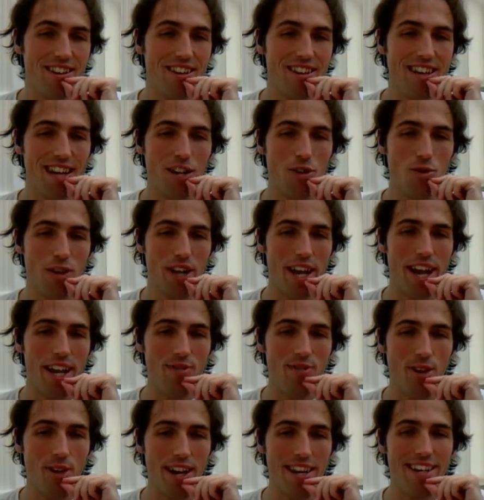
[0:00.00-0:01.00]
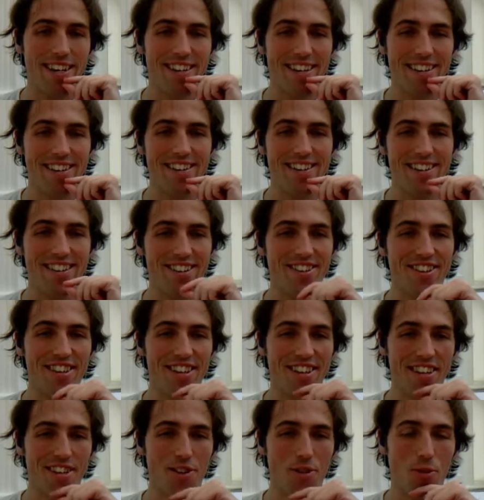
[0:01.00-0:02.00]
natural gas fracking, and it's
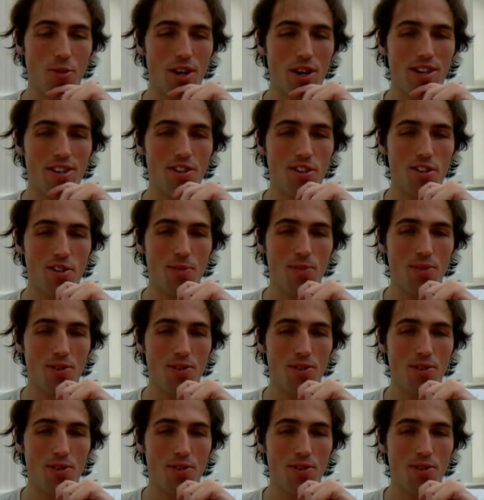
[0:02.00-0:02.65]
getting into the water system.